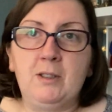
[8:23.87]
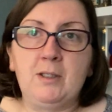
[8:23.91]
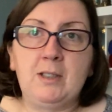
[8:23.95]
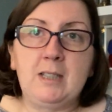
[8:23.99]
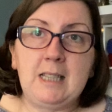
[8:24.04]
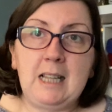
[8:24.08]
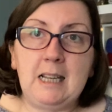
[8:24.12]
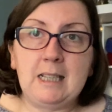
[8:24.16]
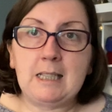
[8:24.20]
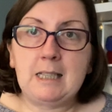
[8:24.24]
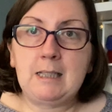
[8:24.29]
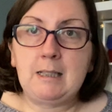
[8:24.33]

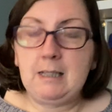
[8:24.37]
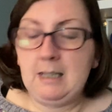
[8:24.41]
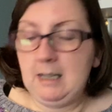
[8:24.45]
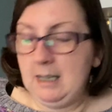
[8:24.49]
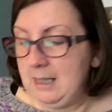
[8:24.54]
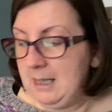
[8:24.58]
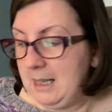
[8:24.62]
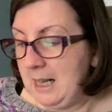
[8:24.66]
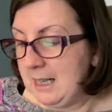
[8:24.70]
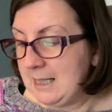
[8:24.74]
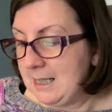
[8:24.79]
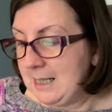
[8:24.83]
So
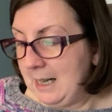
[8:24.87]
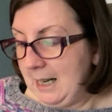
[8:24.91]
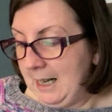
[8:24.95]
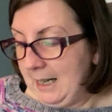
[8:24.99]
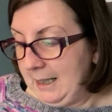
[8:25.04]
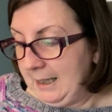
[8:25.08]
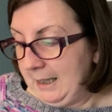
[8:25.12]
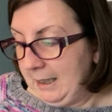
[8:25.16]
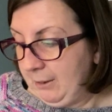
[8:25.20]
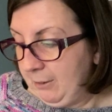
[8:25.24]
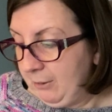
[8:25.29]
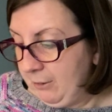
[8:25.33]
that's
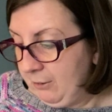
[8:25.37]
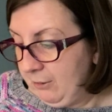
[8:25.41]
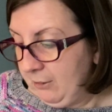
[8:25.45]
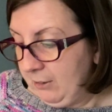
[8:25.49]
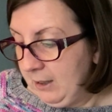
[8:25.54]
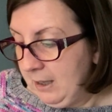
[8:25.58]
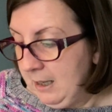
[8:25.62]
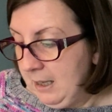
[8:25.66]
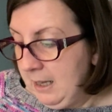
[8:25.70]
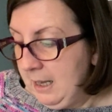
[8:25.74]
life.